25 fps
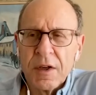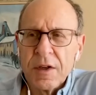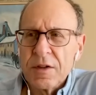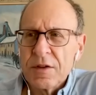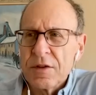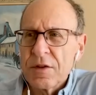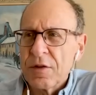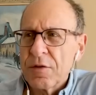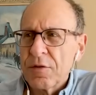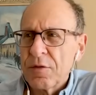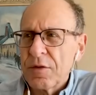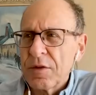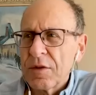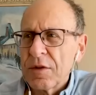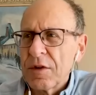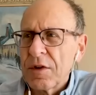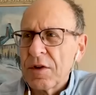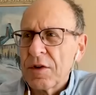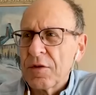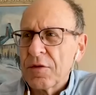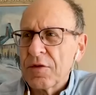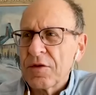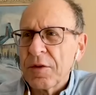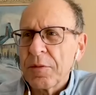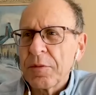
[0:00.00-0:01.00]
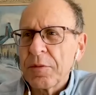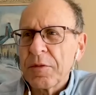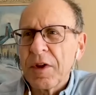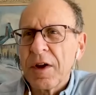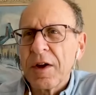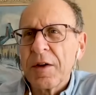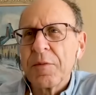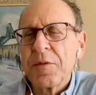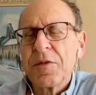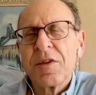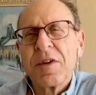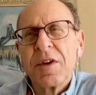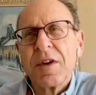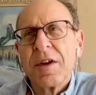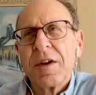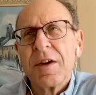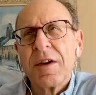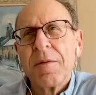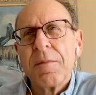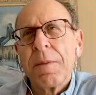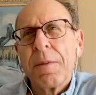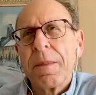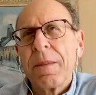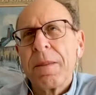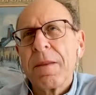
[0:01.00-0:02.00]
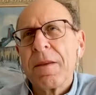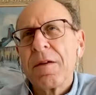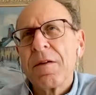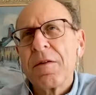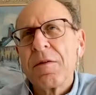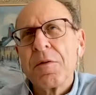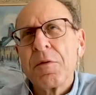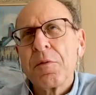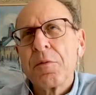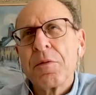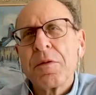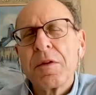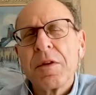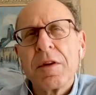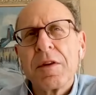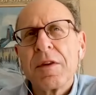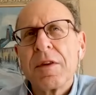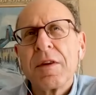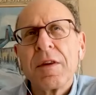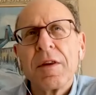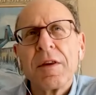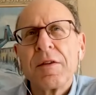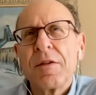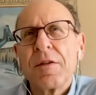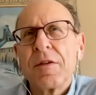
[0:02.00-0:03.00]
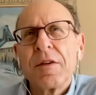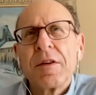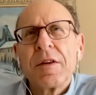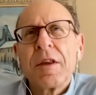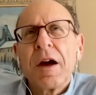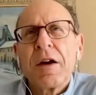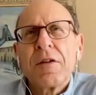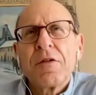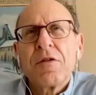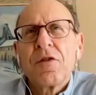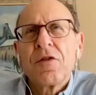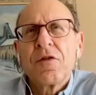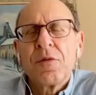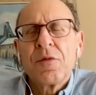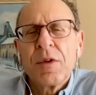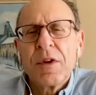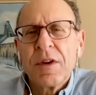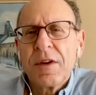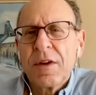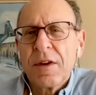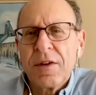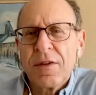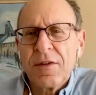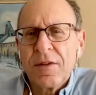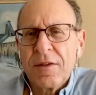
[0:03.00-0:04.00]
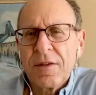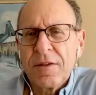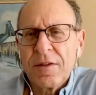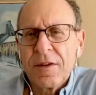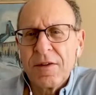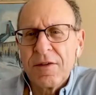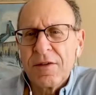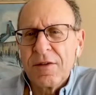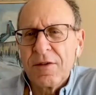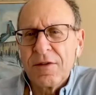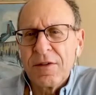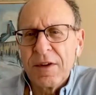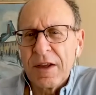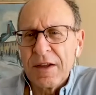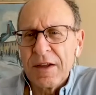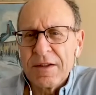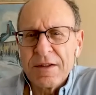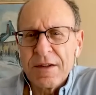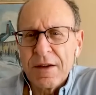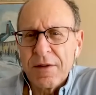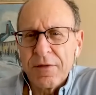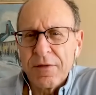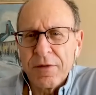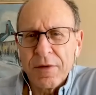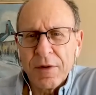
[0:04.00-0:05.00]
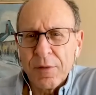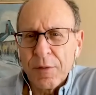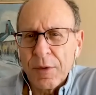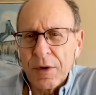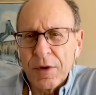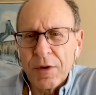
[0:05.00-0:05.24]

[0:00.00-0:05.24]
So, you know, sometimes you know, the doctors for you, this, this is not stuff that